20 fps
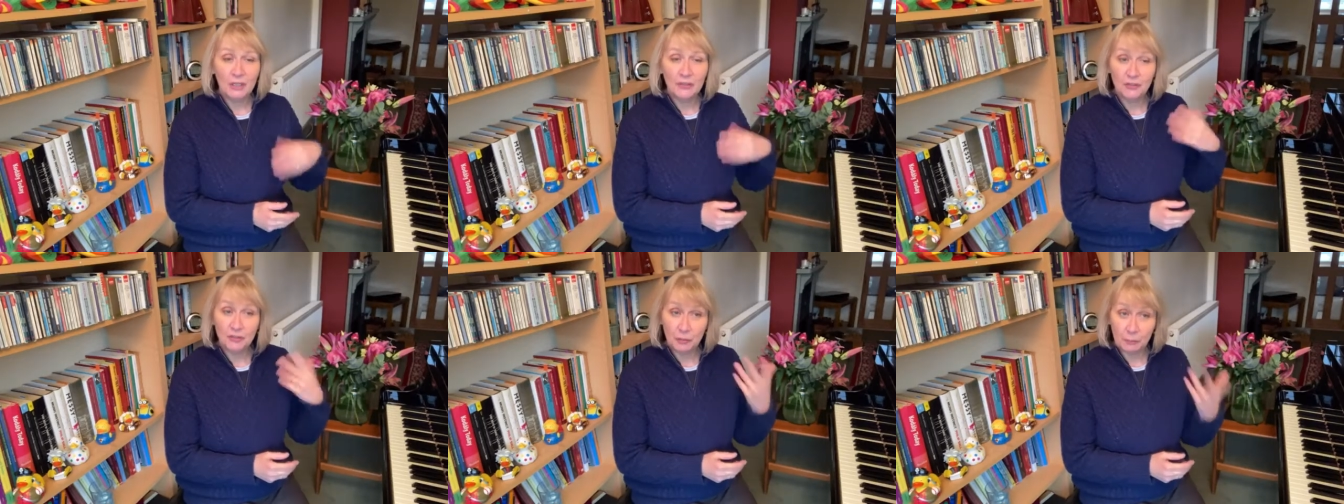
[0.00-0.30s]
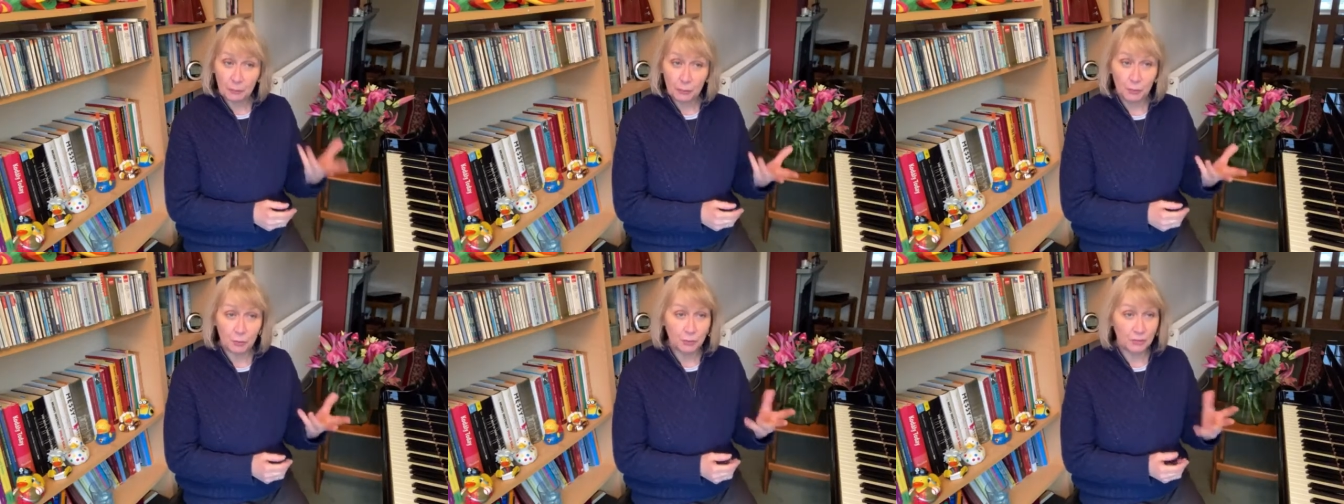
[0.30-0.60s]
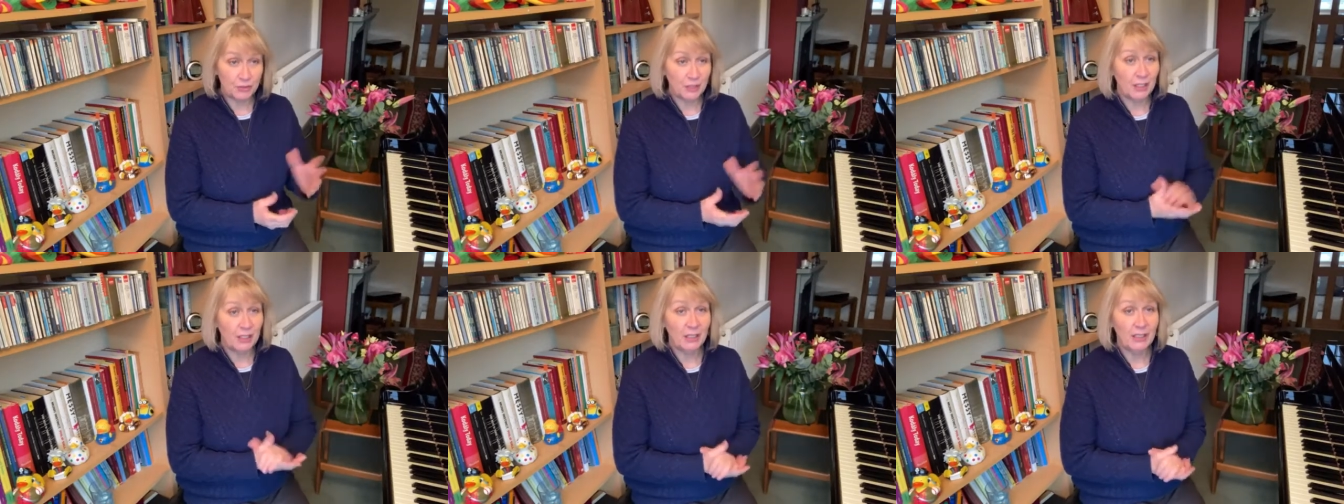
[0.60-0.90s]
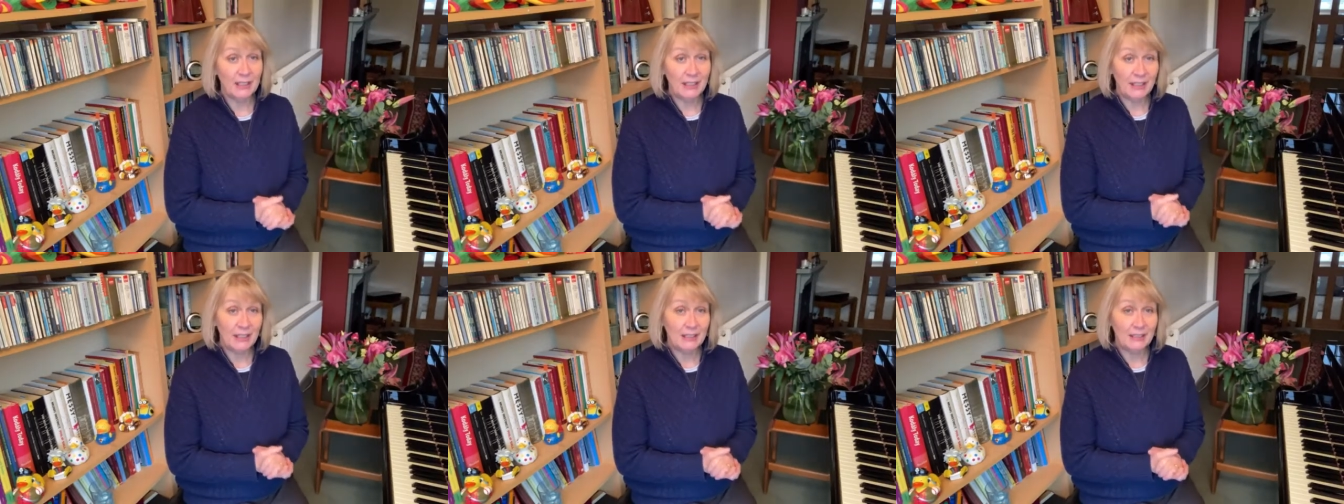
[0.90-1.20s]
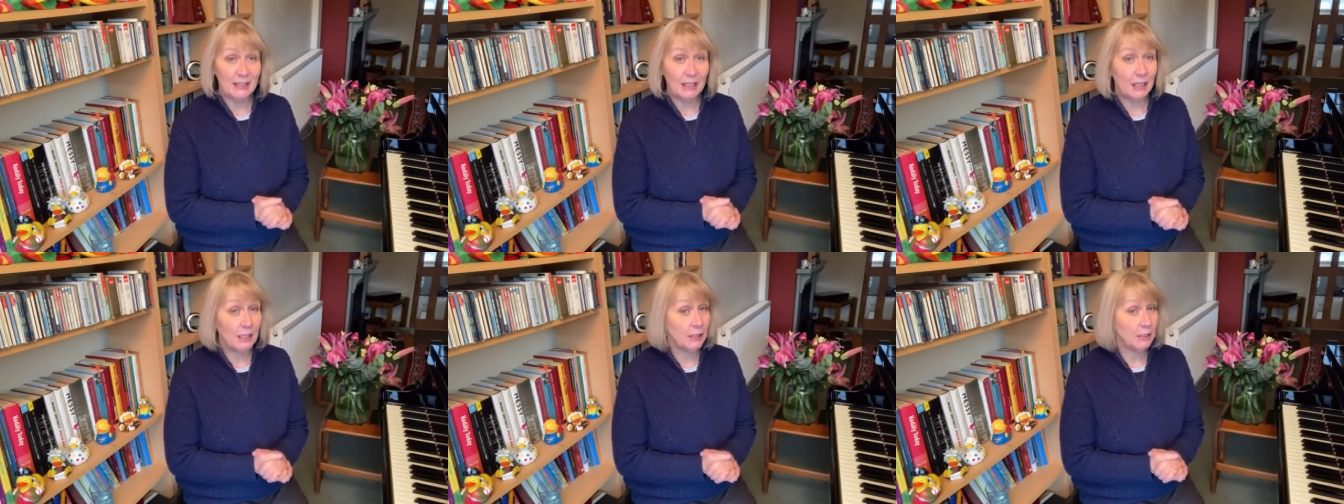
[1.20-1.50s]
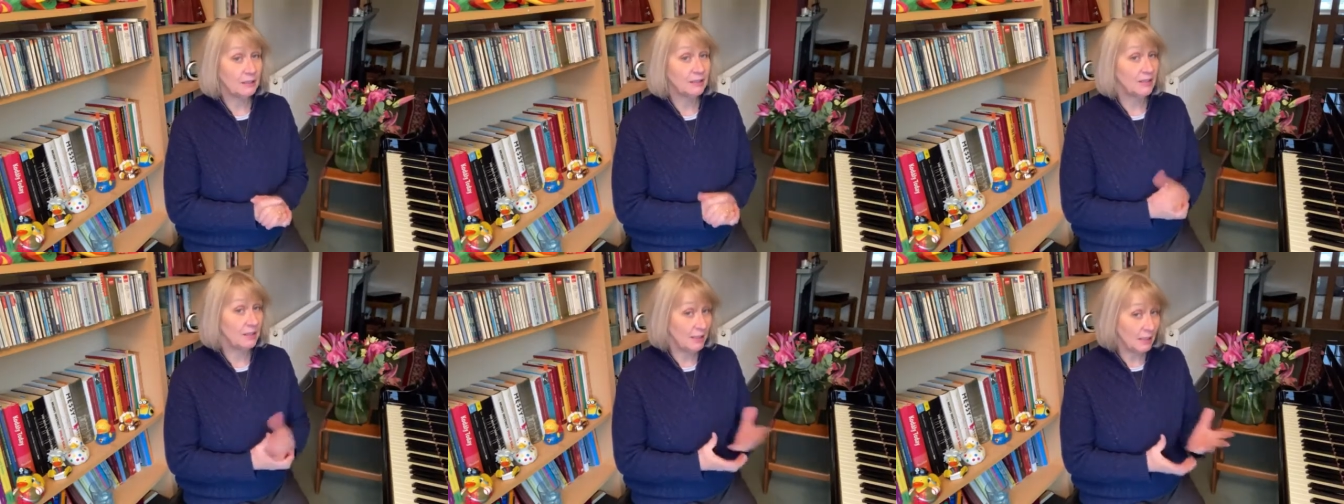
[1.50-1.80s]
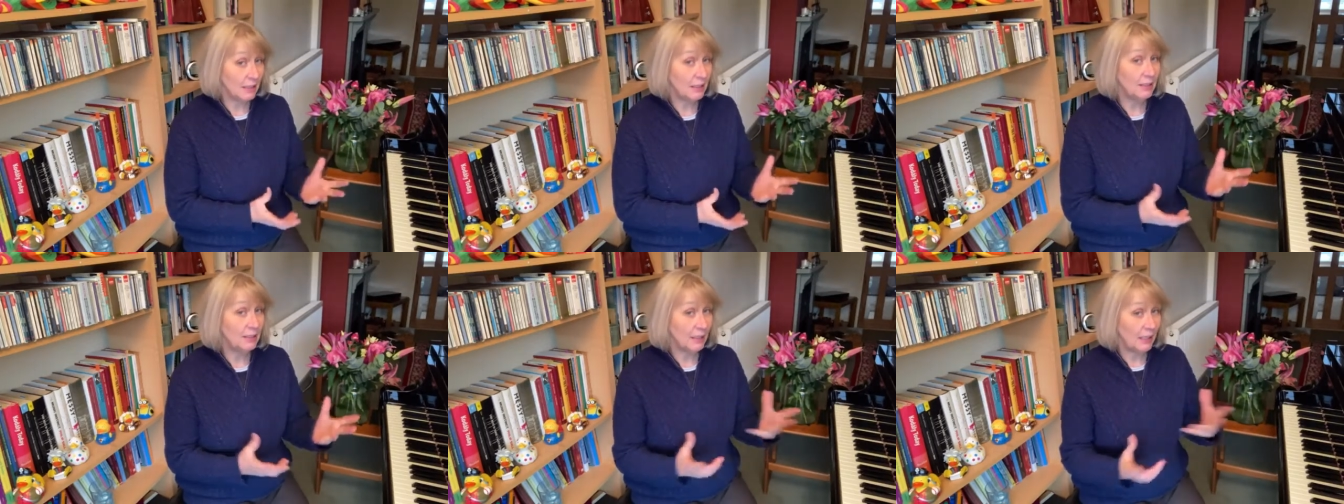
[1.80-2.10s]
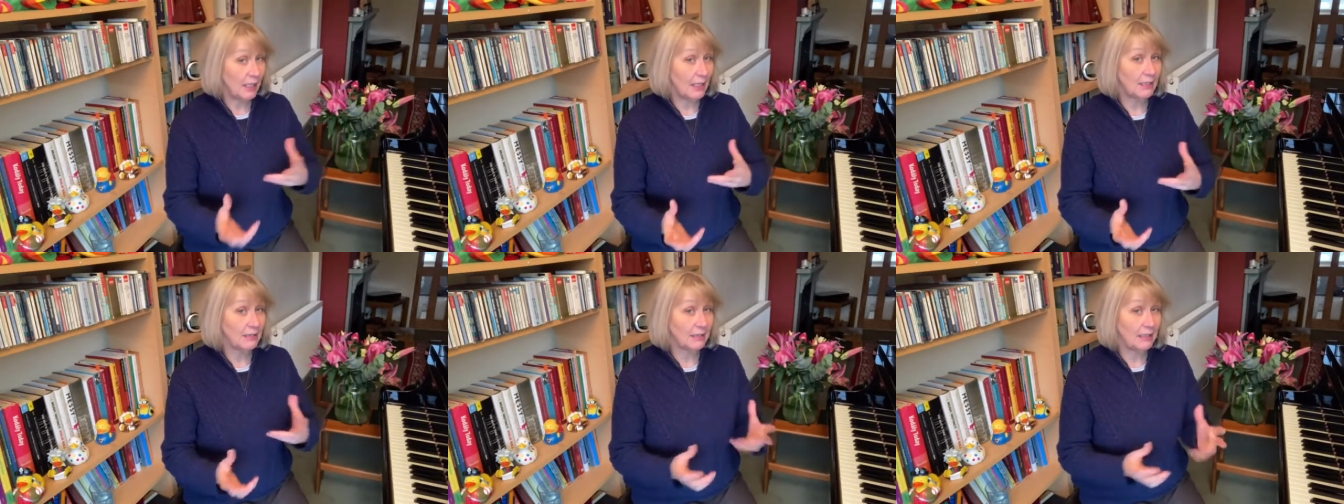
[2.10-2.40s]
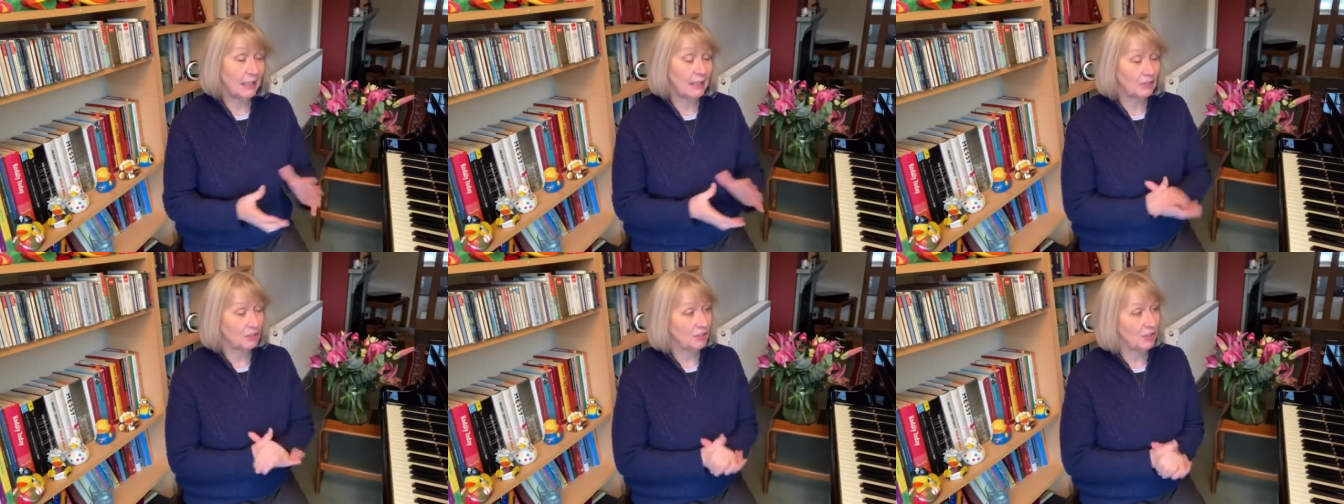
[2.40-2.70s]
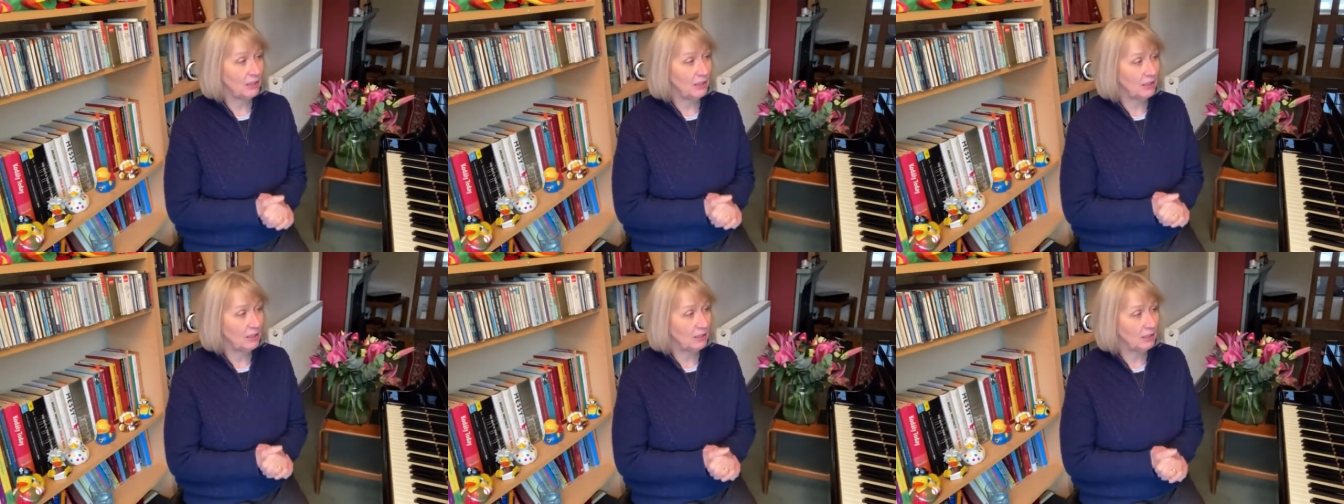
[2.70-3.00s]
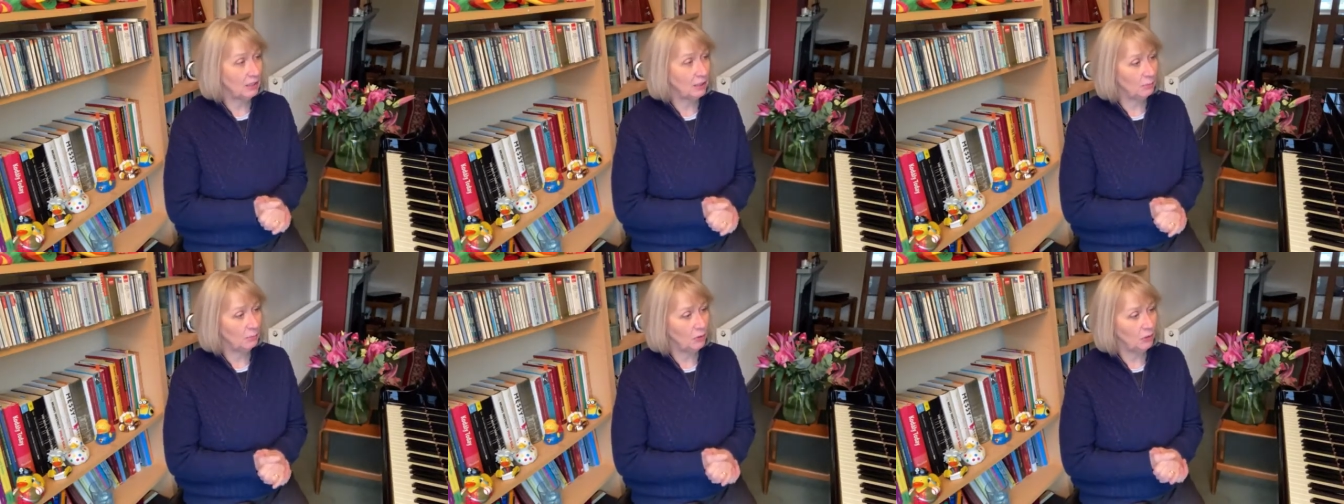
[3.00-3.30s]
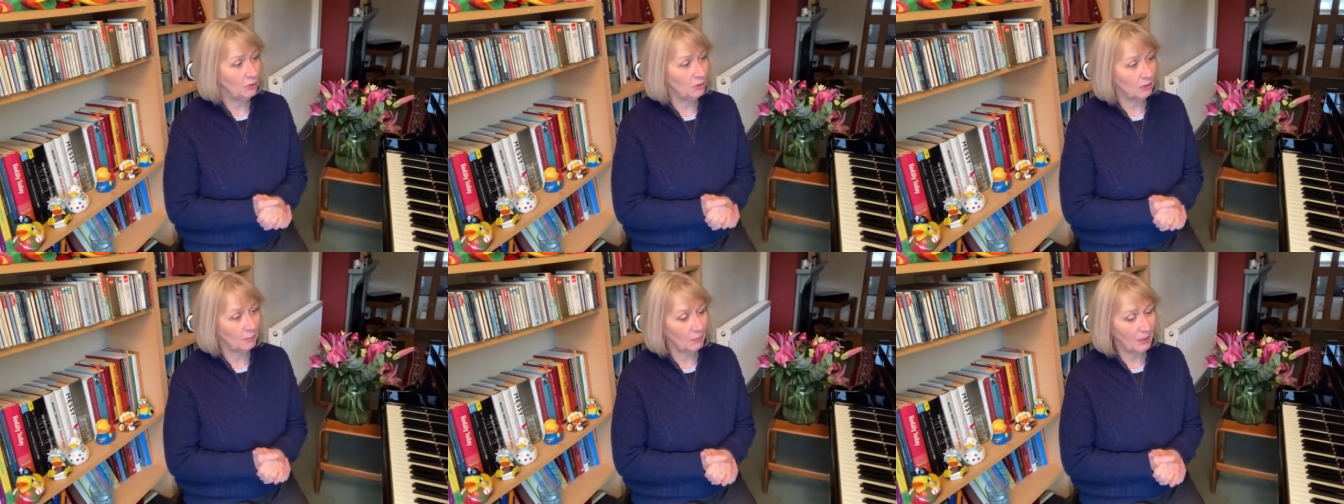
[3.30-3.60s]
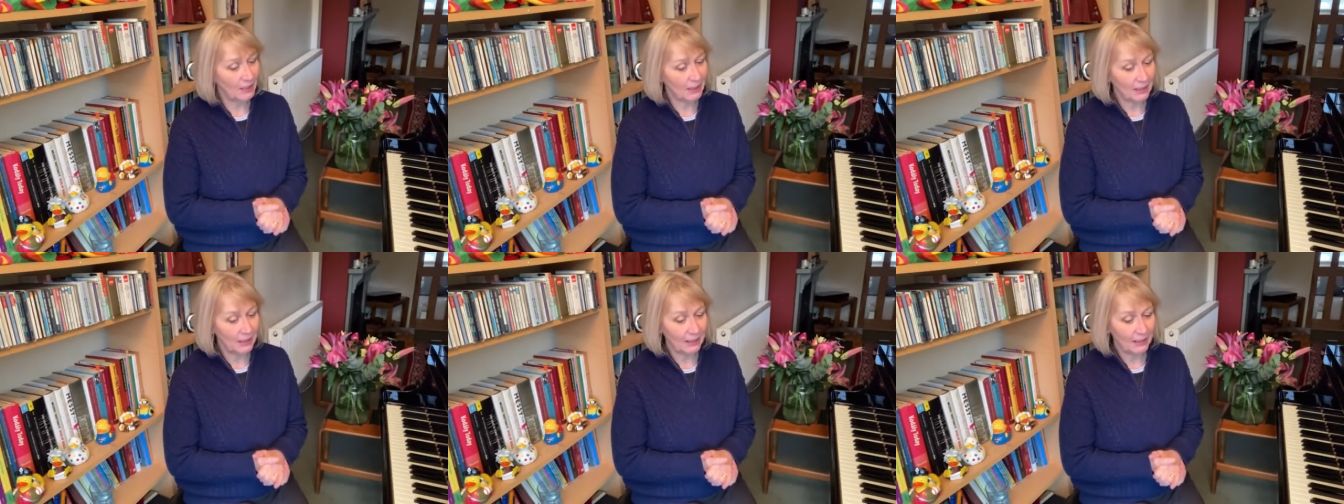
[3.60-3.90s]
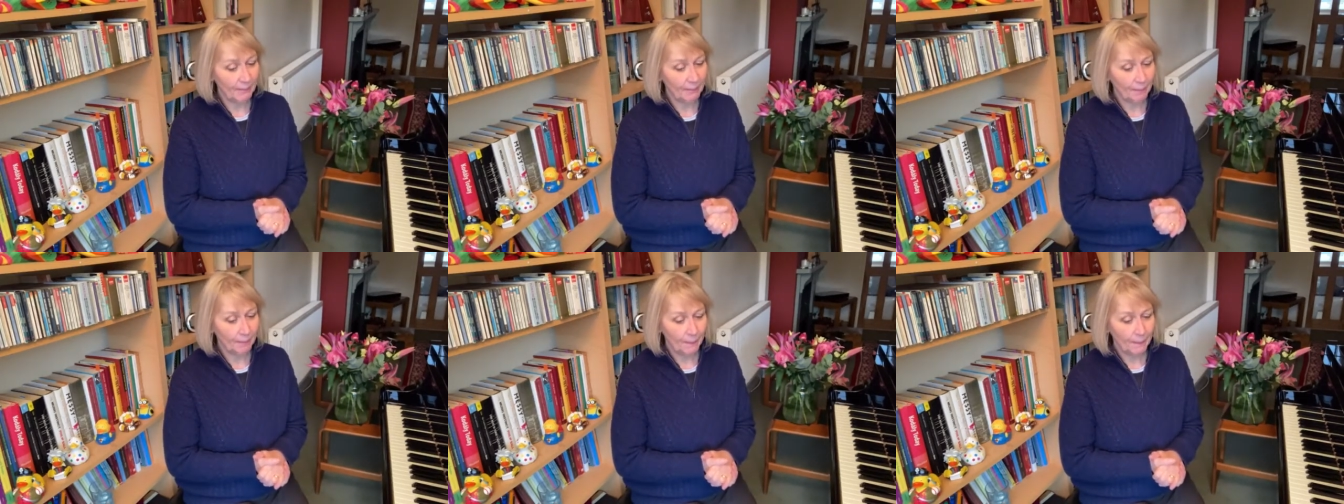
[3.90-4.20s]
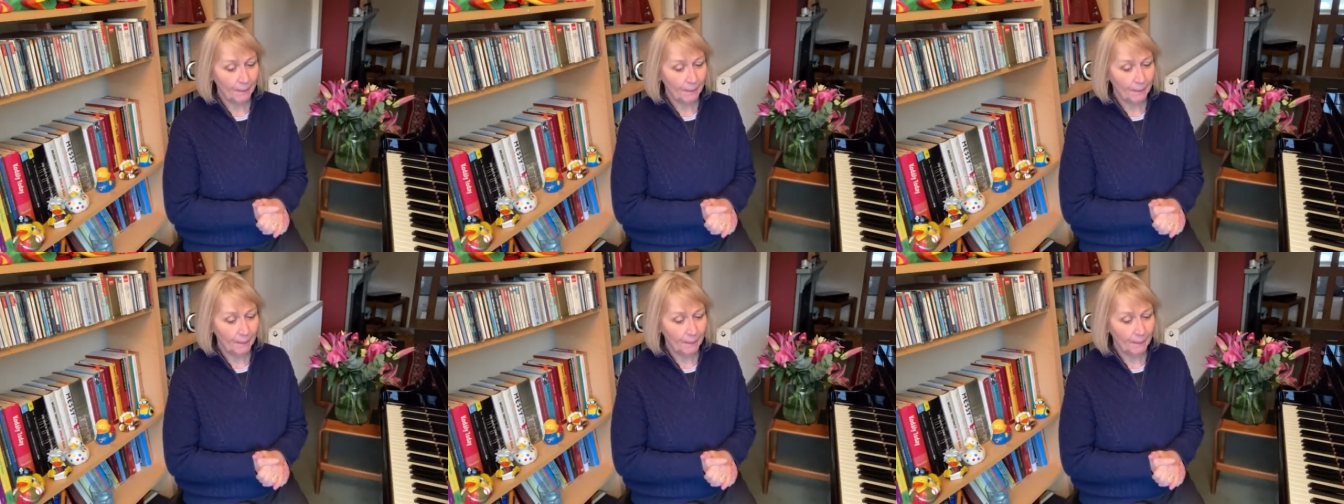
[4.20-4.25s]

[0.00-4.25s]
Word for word: support her in her singing and actually in her music making.